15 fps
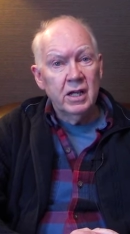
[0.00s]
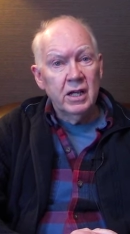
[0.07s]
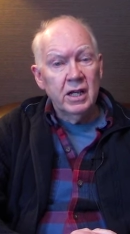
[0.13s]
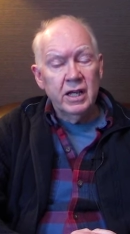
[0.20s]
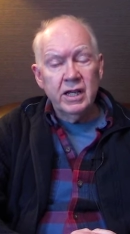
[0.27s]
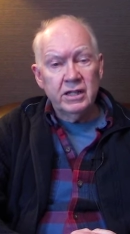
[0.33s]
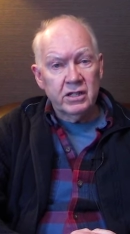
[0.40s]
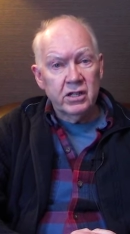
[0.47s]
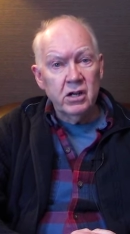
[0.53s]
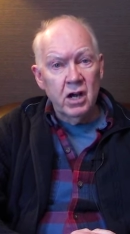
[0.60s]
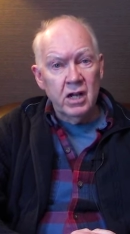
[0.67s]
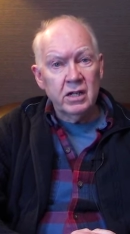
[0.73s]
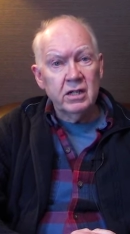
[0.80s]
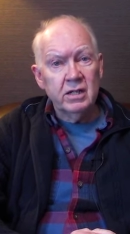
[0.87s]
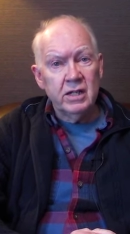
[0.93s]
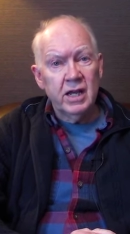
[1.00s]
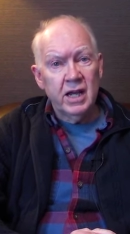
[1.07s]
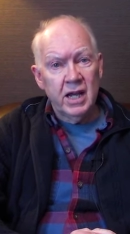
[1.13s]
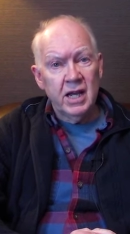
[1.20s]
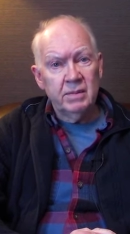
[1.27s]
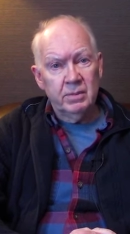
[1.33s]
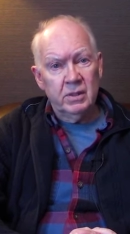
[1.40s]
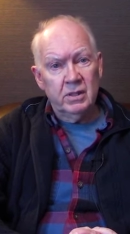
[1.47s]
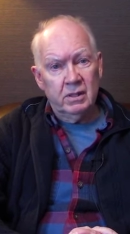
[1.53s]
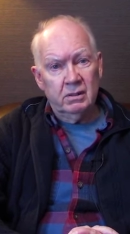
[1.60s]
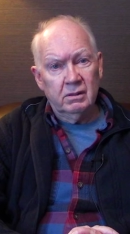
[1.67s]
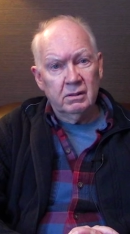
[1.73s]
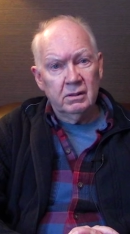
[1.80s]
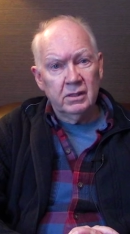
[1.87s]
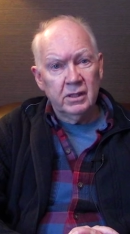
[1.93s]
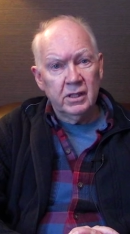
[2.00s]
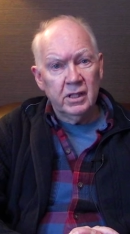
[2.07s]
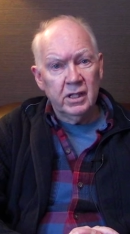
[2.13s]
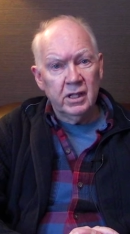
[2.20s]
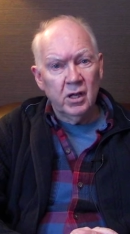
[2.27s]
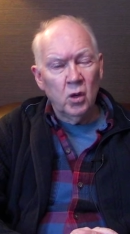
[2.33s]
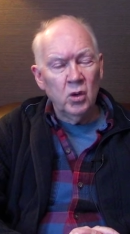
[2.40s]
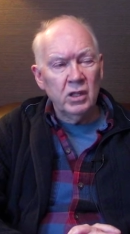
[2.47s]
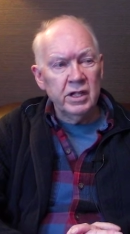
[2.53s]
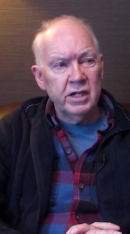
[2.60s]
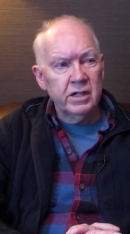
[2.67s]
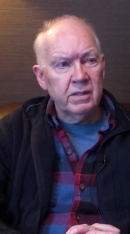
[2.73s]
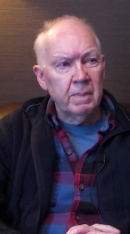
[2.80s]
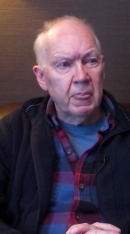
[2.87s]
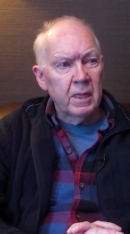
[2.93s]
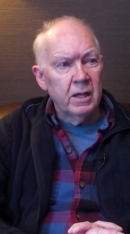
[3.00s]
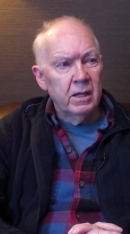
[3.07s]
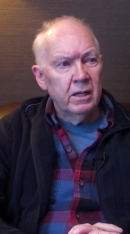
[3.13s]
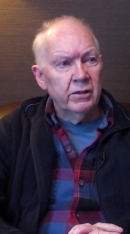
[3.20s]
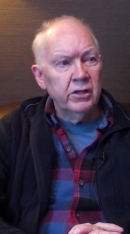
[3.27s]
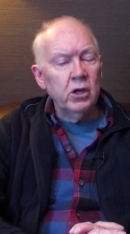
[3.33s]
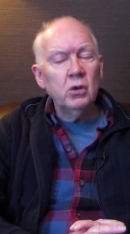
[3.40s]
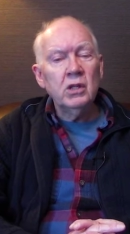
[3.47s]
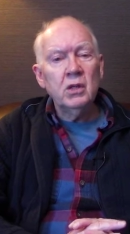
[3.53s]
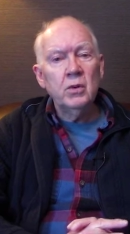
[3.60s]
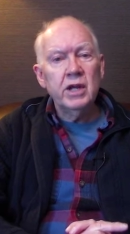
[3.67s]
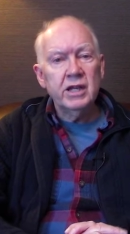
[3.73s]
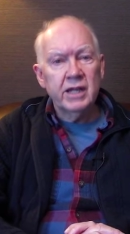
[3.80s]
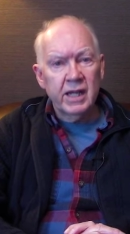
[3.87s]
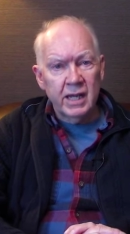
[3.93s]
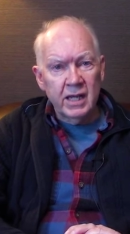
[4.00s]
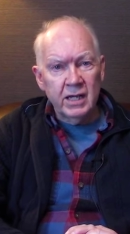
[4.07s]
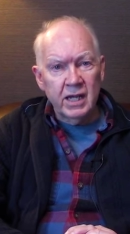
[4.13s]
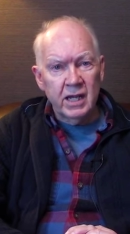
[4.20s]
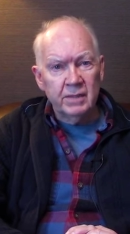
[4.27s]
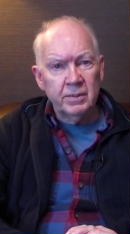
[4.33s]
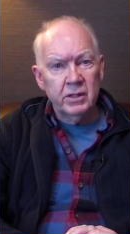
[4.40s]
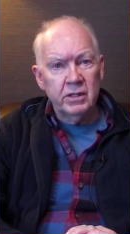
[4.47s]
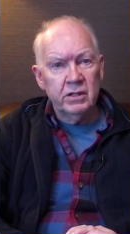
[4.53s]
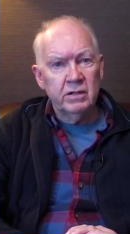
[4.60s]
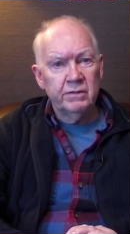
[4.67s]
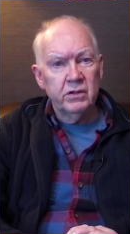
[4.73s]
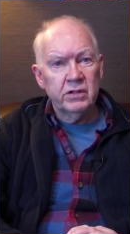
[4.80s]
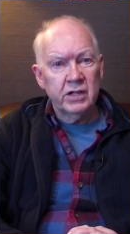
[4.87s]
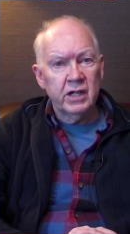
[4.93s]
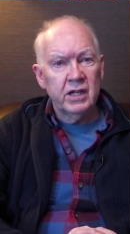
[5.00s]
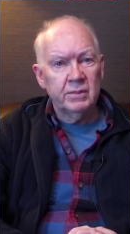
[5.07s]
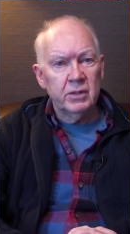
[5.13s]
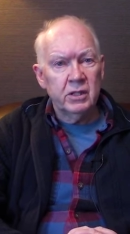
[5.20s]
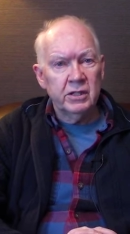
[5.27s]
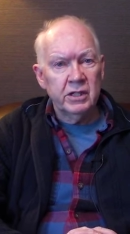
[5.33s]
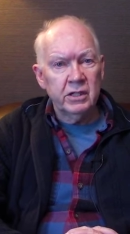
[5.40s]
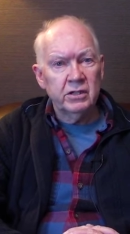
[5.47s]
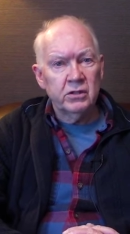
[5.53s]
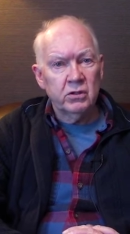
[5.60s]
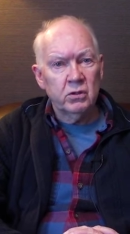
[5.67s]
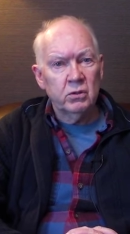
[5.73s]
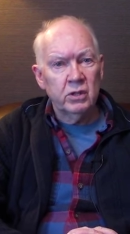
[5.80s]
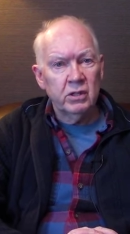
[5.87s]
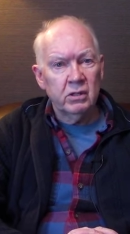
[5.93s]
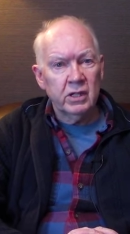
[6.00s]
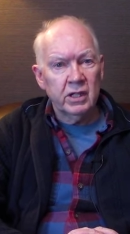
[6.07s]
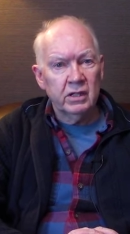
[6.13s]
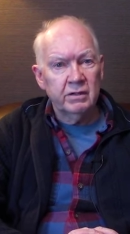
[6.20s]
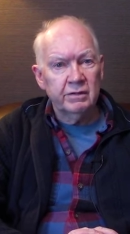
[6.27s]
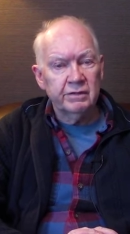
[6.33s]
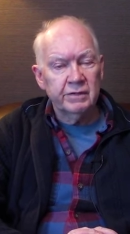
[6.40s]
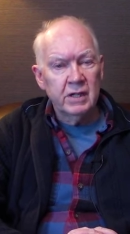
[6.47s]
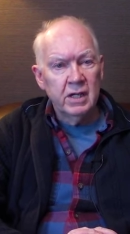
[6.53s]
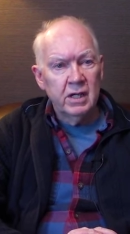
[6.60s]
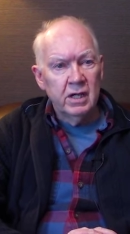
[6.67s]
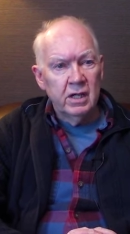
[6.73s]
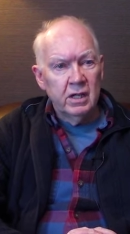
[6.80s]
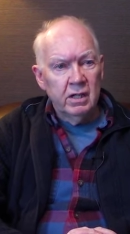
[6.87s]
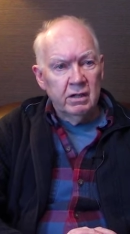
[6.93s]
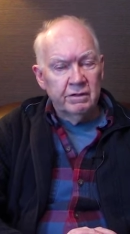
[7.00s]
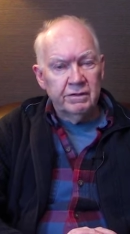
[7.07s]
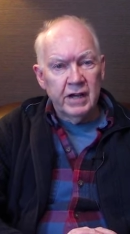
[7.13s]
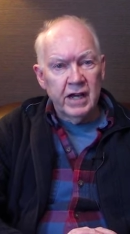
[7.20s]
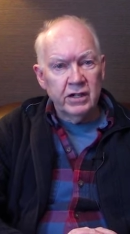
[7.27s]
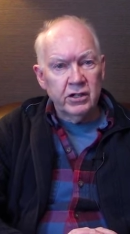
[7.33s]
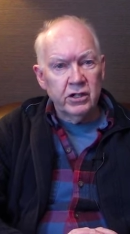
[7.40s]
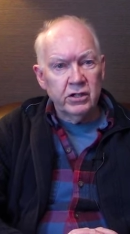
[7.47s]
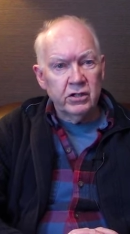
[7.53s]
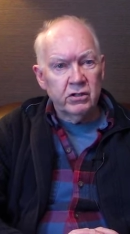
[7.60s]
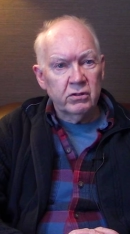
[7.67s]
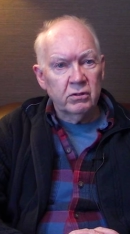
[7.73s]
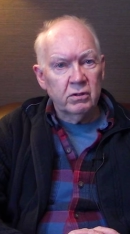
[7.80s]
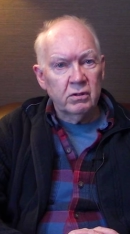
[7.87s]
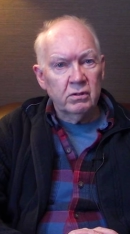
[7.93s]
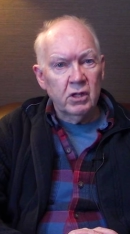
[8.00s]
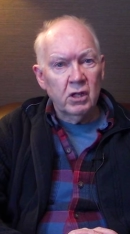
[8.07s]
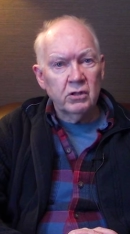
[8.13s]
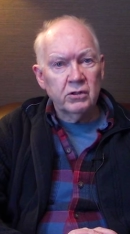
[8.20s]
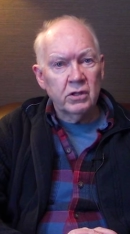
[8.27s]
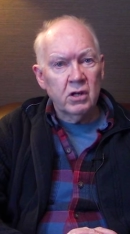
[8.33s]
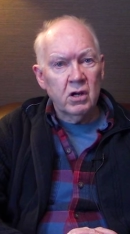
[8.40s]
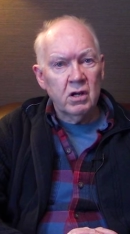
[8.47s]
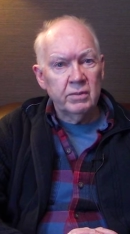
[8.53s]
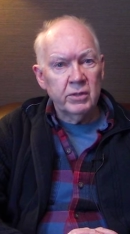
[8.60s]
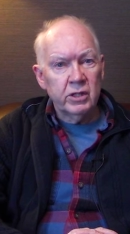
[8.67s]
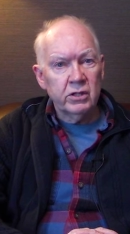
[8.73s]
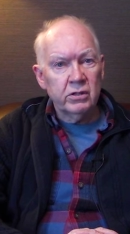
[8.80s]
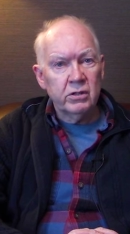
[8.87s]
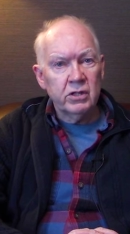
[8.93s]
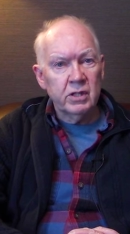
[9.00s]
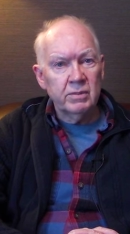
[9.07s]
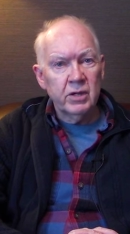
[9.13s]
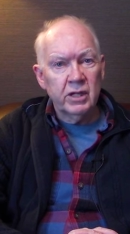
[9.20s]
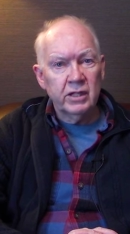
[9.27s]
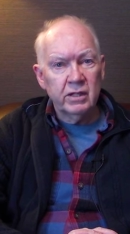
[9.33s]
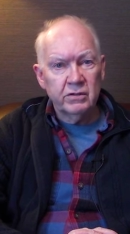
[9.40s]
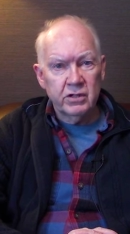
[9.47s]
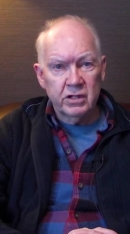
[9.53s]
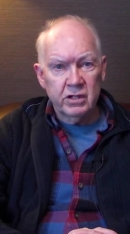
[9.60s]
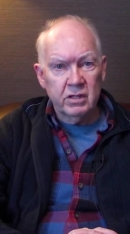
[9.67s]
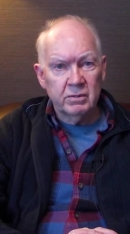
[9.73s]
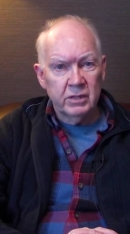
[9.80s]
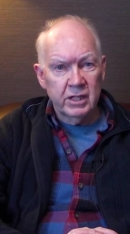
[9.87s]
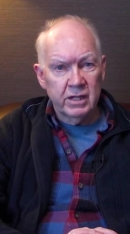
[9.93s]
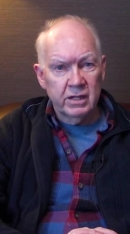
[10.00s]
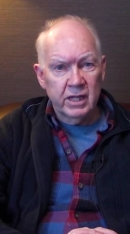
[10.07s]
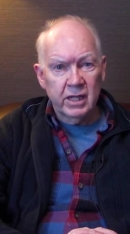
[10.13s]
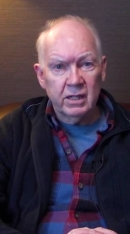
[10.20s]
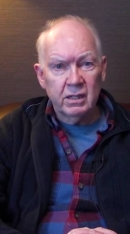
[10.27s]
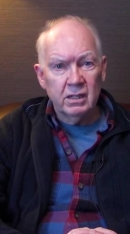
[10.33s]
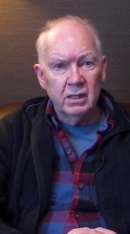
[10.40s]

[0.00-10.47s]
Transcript: It's not going to happen. Or at least the only way it can happen is if you set up a dictatorial kind of fascist or ultra-communist or some kind of system like that.